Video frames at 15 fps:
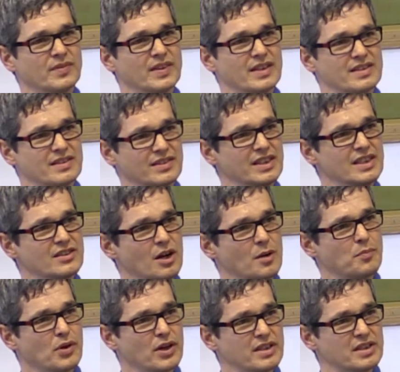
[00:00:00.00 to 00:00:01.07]
That these are
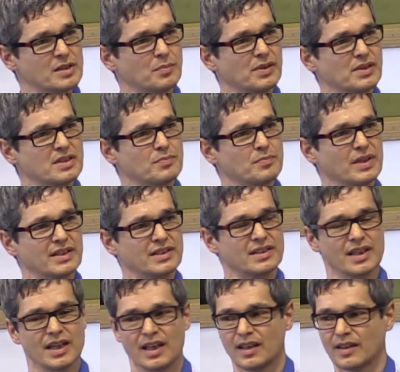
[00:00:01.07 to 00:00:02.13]
principles,
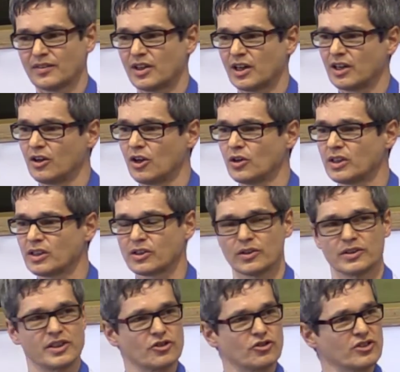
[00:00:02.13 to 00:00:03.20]
but there are local
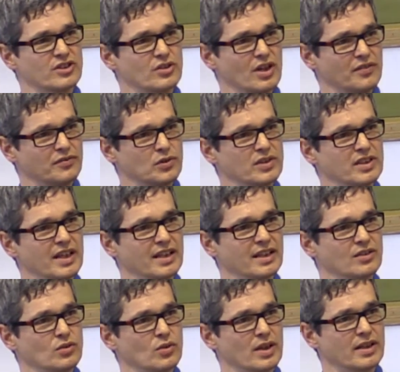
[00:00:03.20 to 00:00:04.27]
conditions you have to take
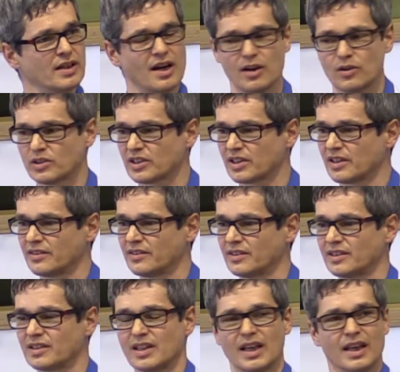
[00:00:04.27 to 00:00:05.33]
into account,
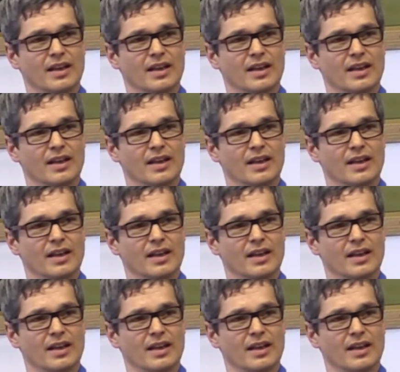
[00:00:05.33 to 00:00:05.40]
and